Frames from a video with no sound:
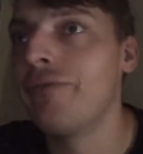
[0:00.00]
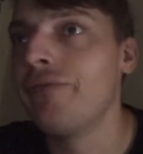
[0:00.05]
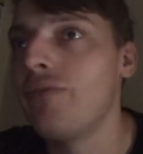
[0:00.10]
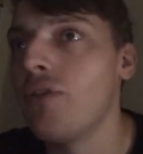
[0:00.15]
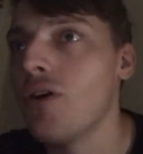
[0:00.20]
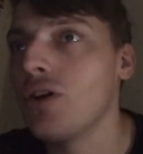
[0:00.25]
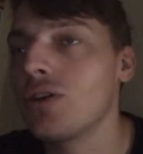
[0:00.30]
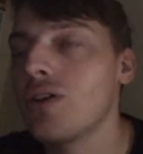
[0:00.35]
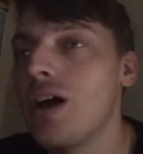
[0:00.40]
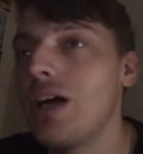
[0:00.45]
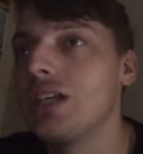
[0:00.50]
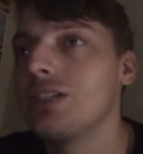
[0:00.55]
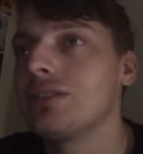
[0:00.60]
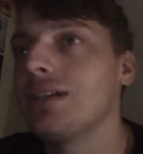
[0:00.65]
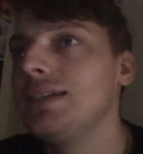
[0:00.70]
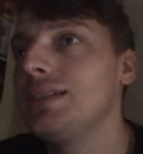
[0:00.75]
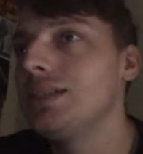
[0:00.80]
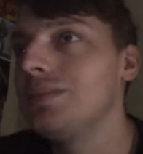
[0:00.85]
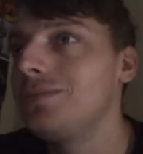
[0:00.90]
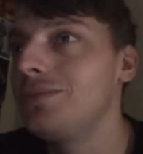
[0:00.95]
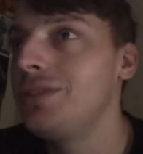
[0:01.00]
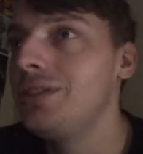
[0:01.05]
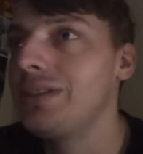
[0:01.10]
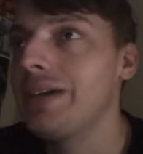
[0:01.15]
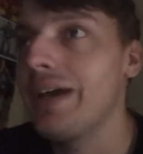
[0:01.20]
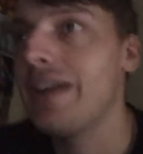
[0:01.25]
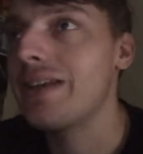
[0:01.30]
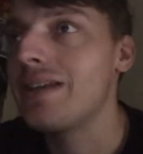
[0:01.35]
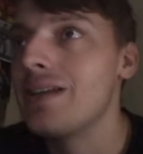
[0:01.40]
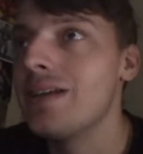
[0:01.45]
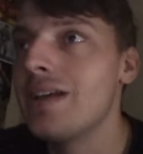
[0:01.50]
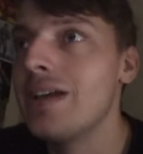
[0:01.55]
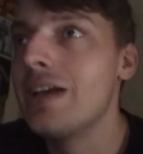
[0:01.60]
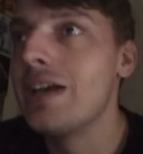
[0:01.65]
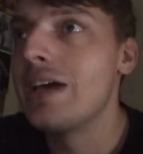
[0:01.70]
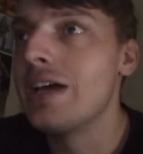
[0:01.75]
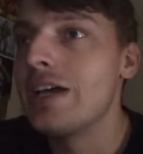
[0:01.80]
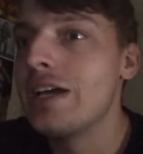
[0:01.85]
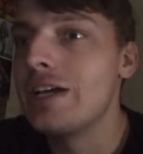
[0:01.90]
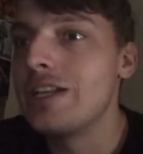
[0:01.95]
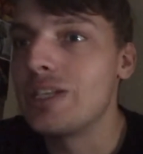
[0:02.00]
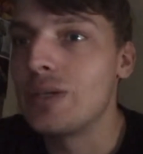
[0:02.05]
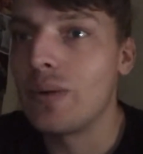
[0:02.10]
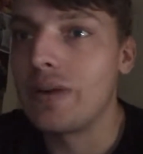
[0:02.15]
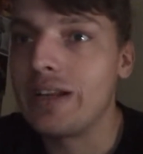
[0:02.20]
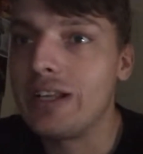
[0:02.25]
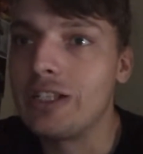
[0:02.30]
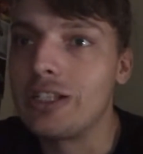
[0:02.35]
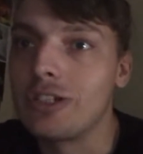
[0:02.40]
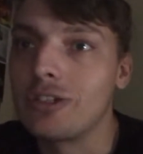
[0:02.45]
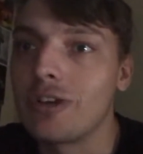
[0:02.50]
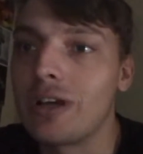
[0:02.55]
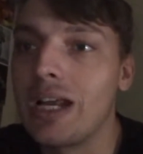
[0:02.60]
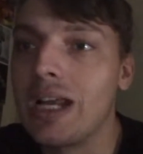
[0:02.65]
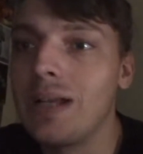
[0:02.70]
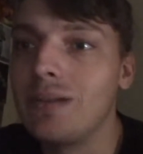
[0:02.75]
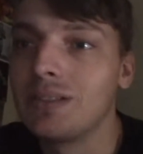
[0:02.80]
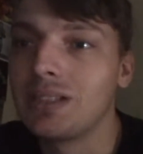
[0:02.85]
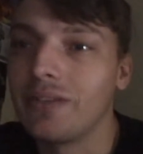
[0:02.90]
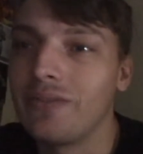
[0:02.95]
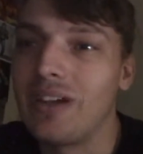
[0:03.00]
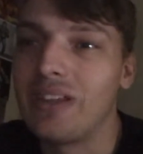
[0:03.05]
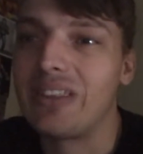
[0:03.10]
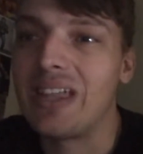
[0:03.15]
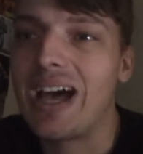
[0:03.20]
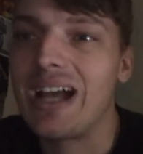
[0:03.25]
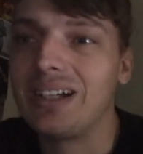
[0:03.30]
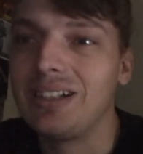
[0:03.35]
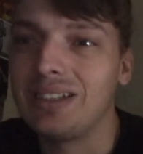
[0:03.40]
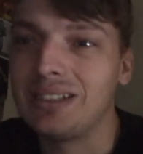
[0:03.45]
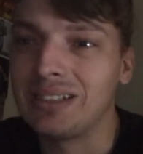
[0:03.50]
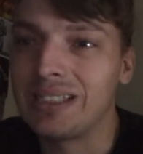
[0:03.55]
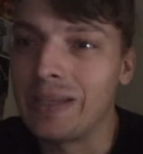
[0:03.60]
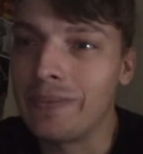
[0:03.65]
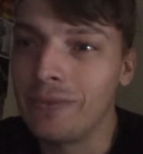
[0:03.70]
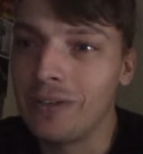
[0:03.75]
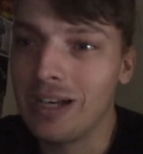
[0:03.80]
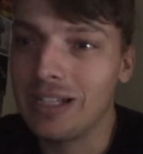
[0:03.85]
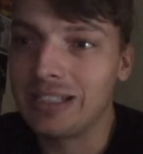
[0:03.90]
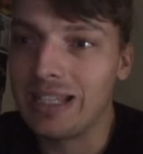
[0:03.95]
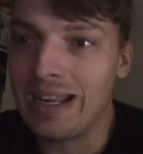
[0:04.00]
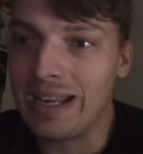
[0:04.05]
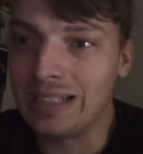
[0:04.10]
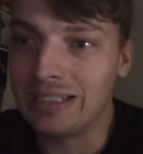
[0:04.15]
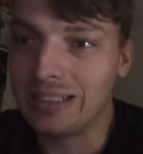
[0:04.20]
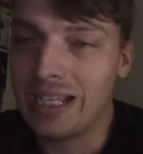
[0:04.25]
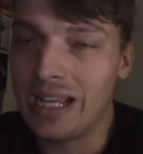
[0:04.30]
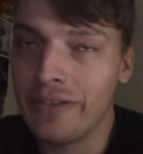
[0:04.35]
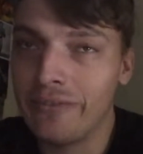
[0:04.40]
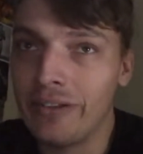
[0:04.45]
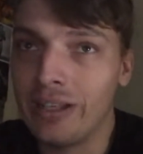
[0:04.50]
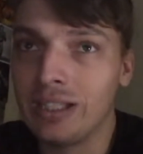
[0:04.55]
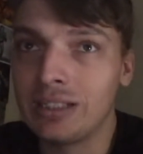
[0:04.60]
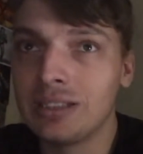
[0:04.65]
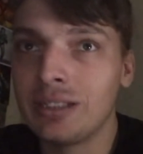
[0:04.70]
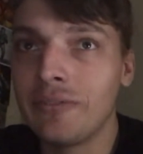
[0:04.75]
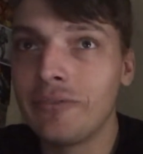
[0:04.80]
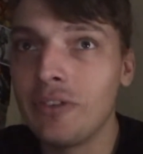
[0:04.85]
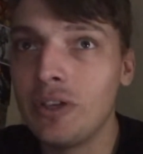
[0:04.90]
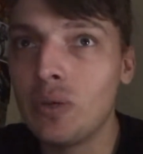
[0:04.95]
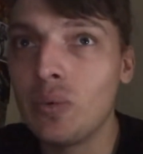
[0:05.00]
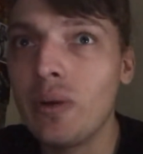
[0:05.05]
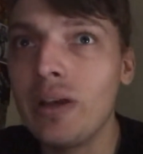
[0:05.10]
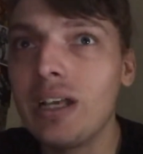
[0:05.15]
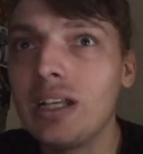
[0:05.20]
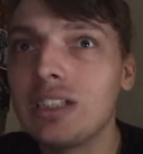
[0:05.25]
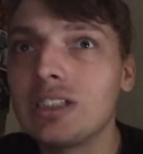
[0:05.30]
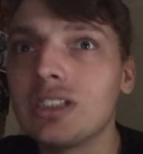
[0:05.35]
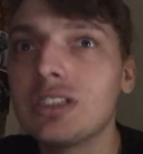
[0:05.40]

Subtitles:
Fortnite streams, some 2K20 streams, stuff like that, just keep you guys entertained for the next few weeks.